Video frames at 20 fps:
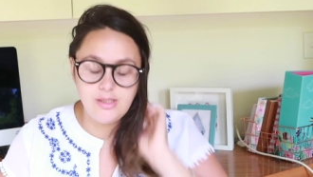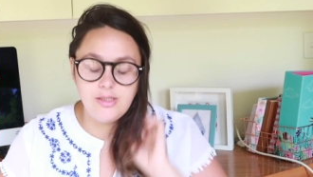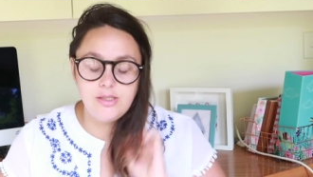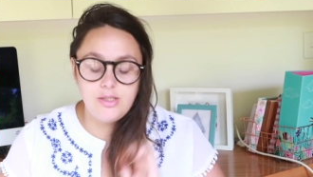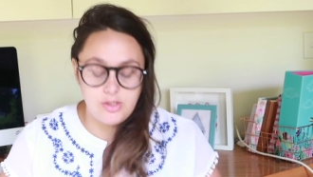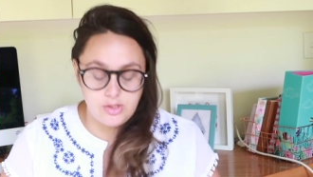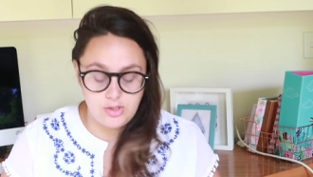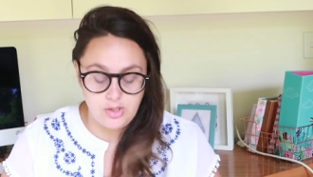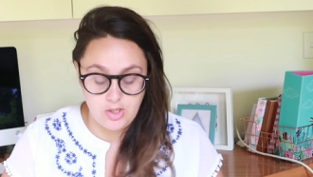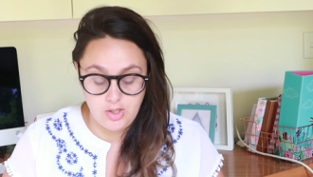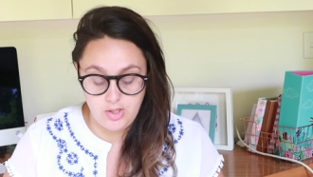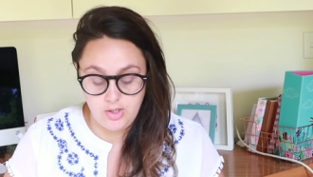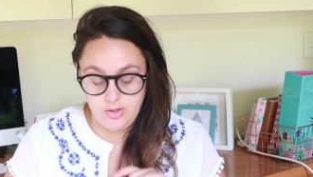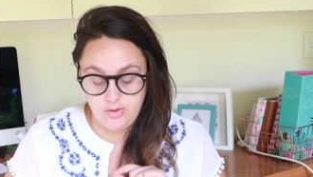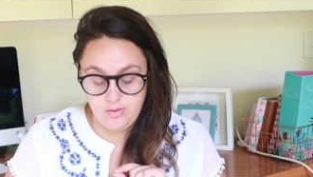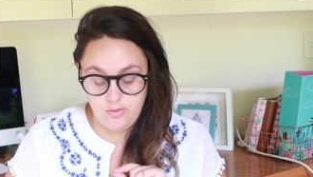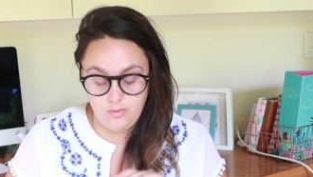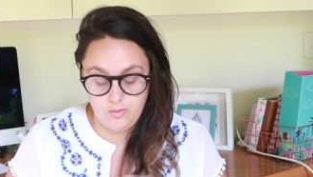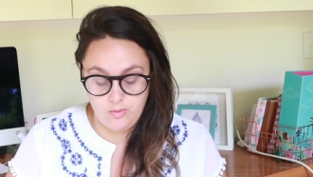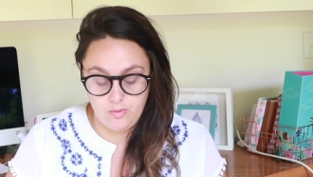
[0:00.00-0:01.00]

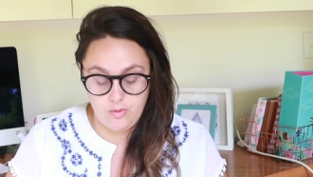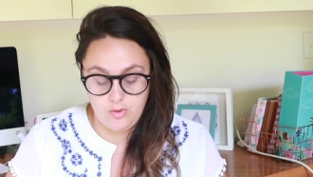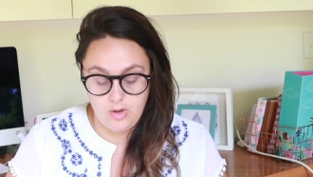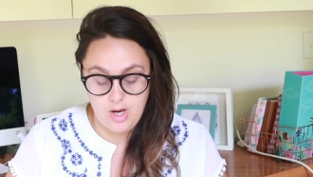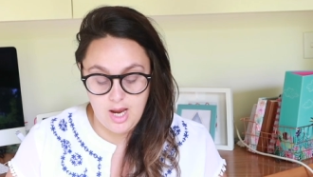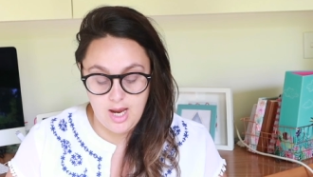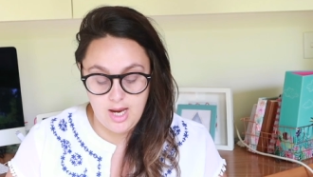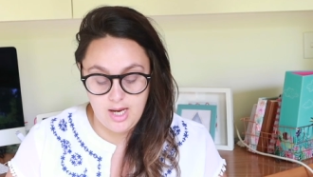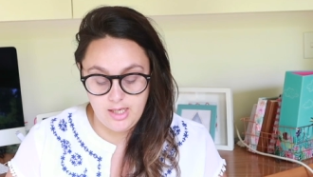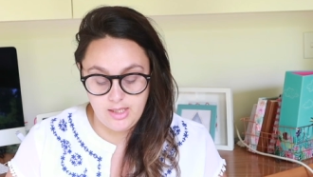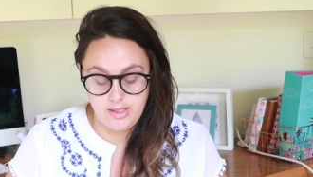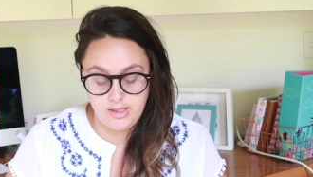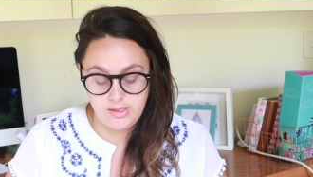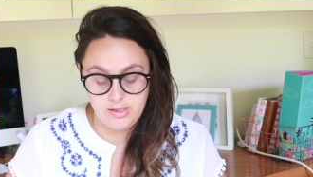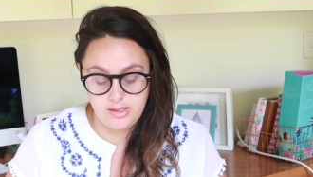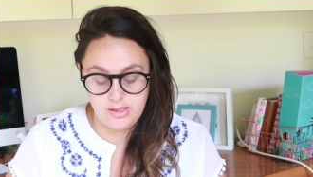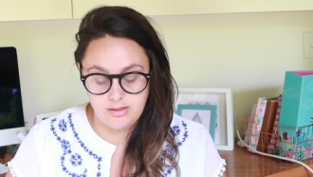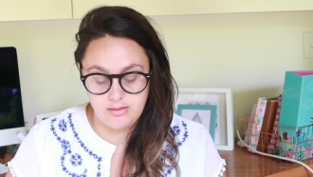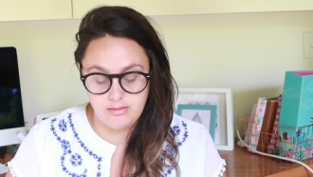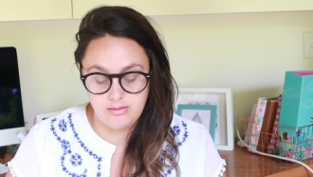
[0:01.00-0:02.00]
stone
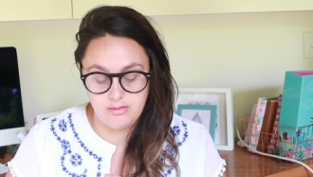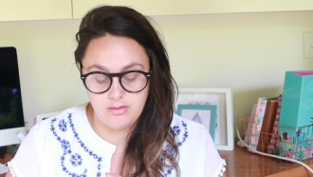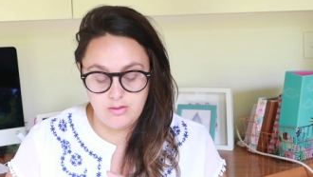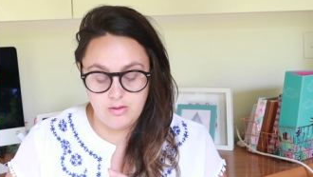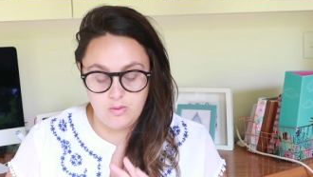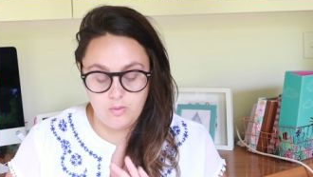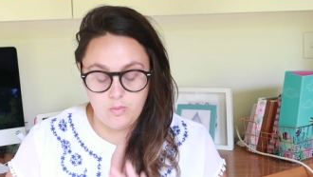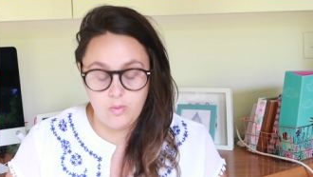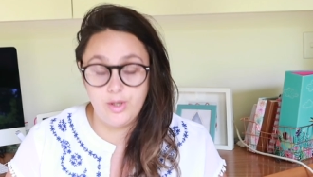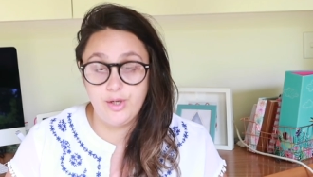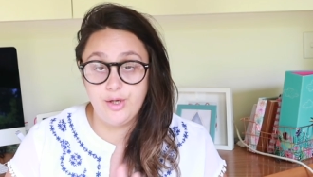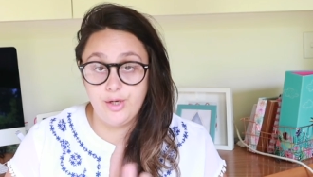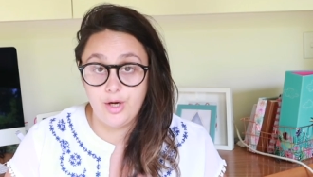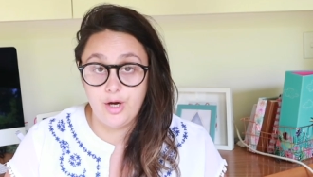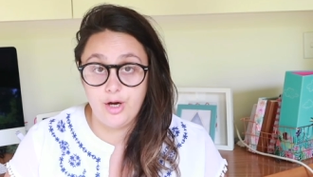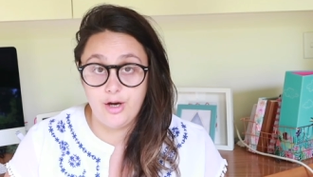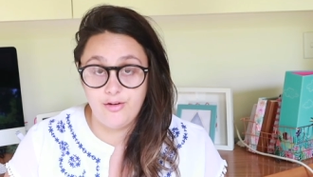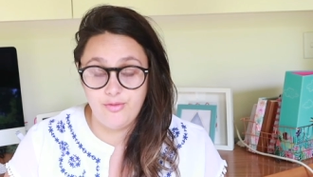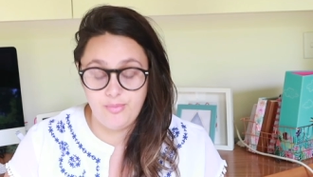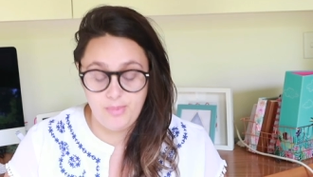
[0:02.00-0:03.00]
and
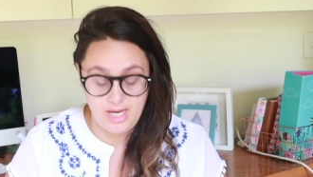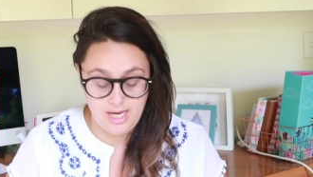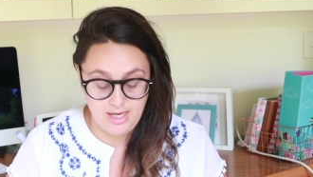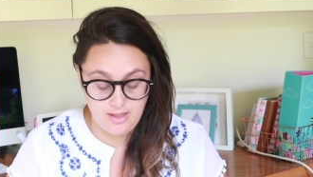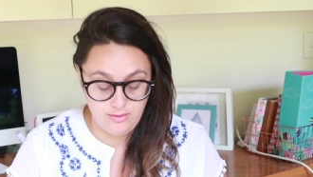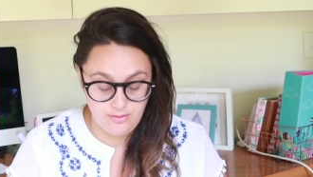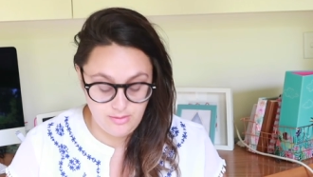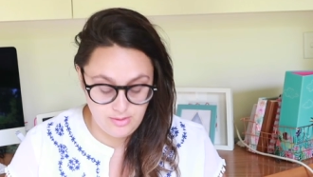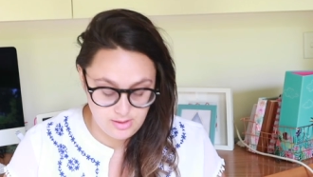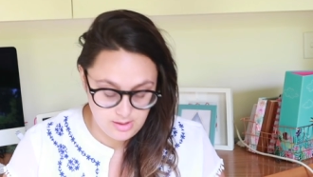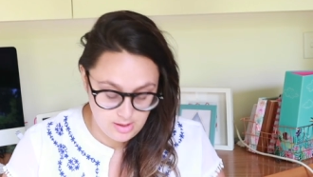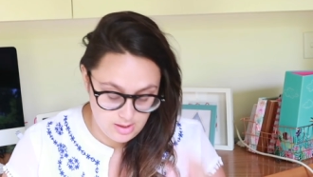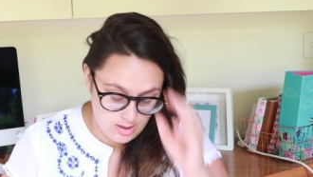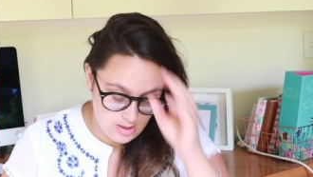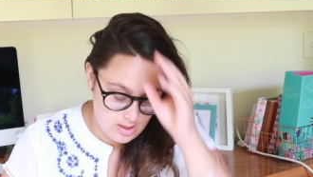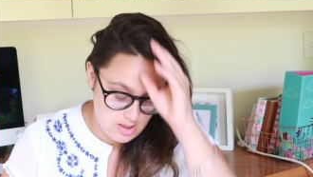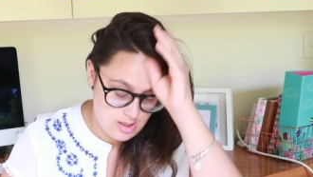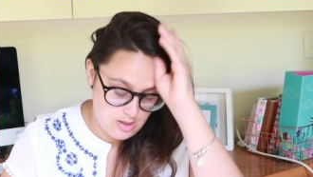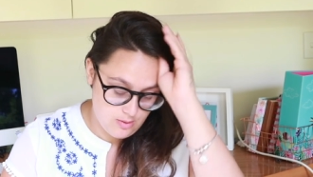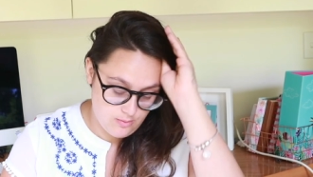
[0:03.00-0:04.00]
1.5 pounds,
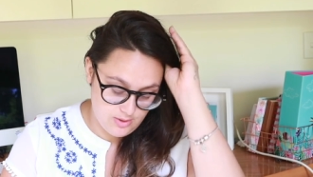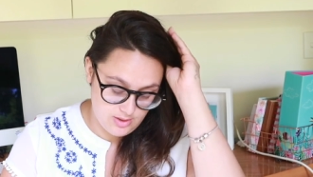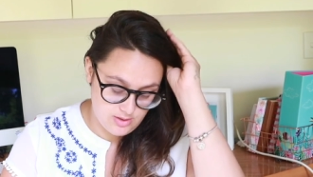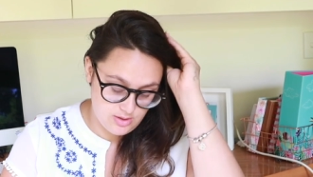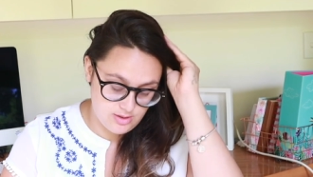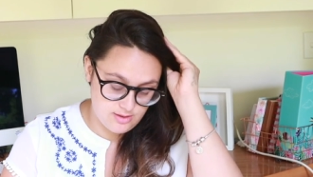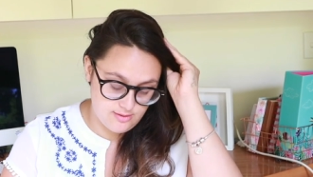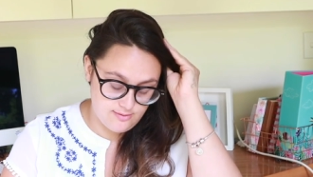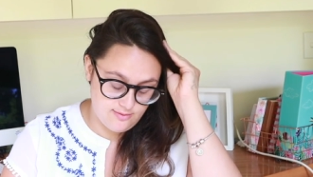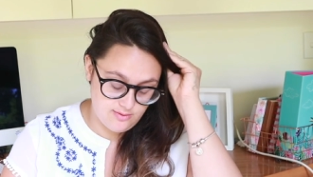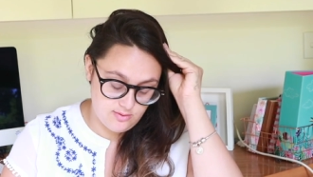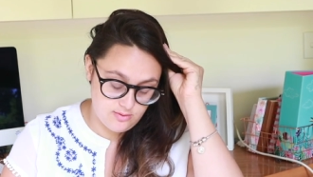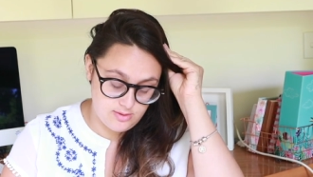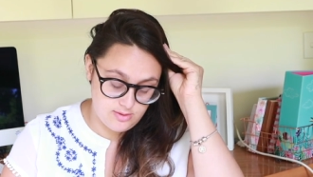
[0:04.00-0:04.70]
which is